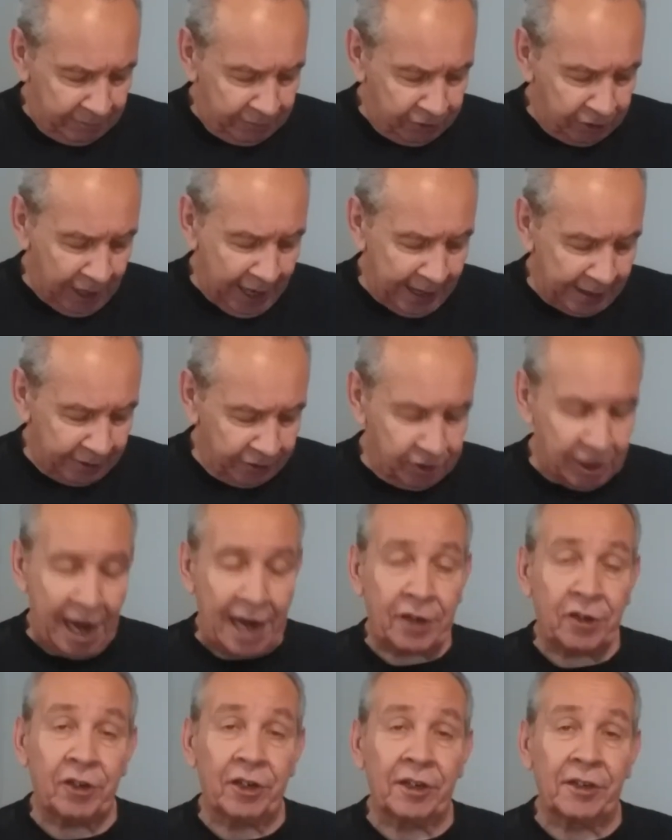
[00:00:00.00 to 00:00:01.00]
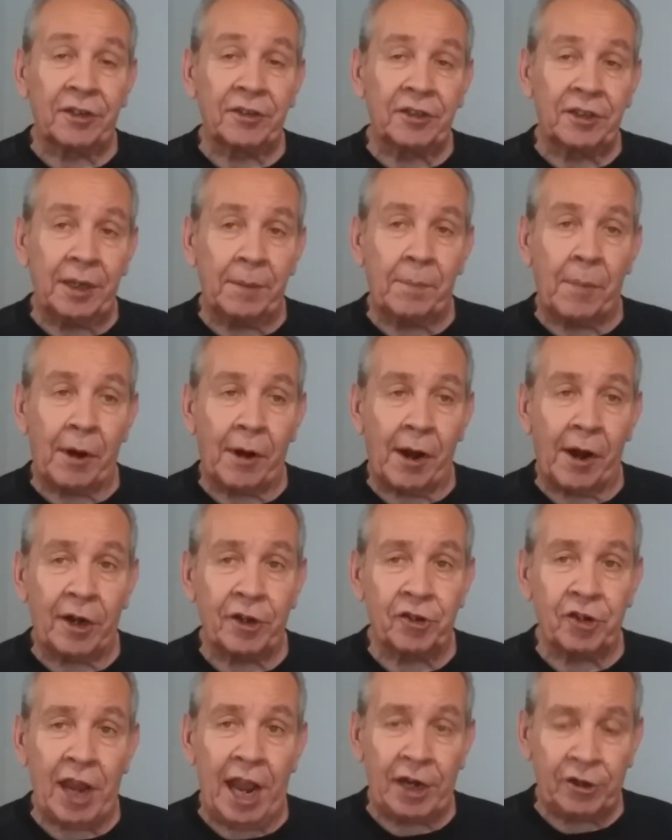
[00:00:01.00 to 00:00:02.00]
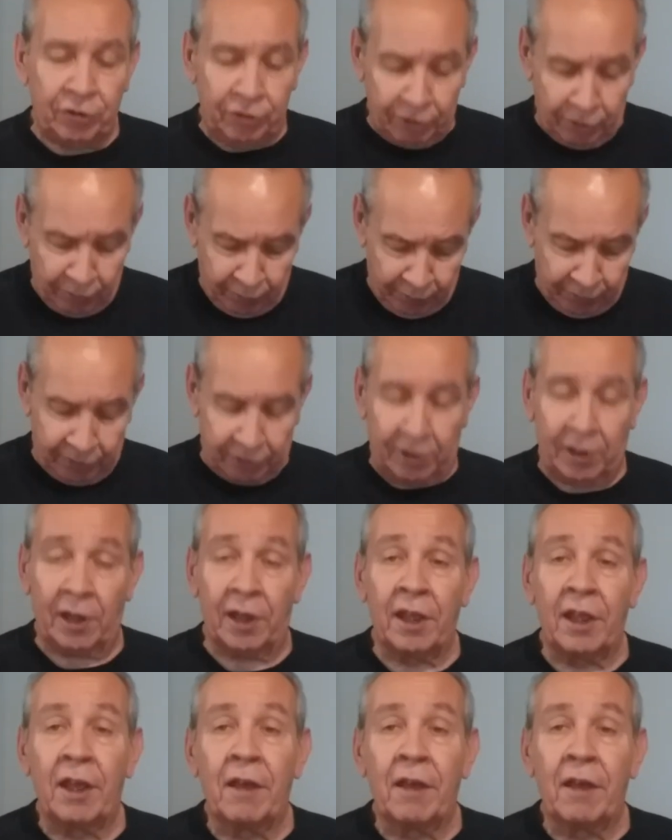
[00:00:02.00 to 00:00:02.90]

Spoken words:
Jack Jackson, C. Barnard Jackson, who is the